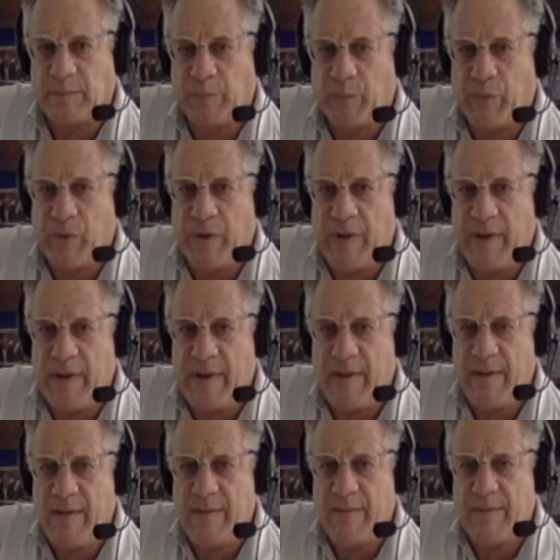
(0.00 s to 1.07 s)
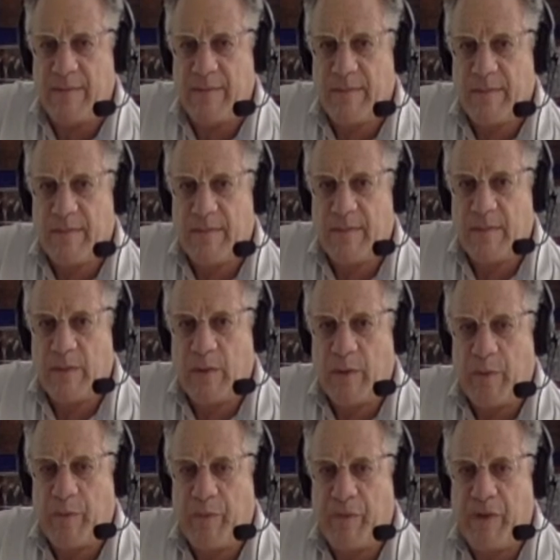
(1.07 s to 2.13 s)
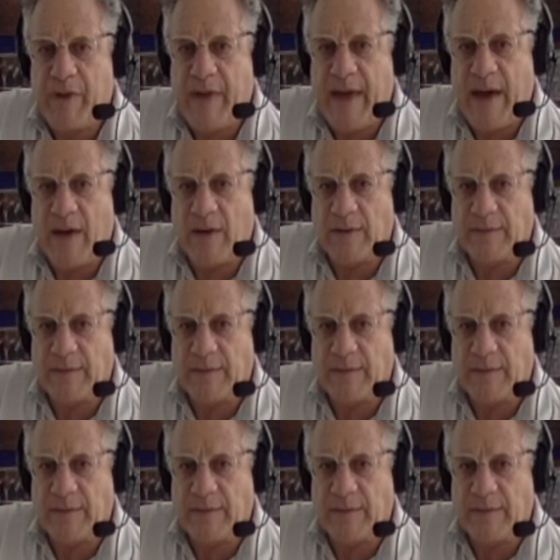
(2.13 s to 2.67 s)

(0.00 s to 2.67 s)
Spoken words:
Breathe in, breathe out.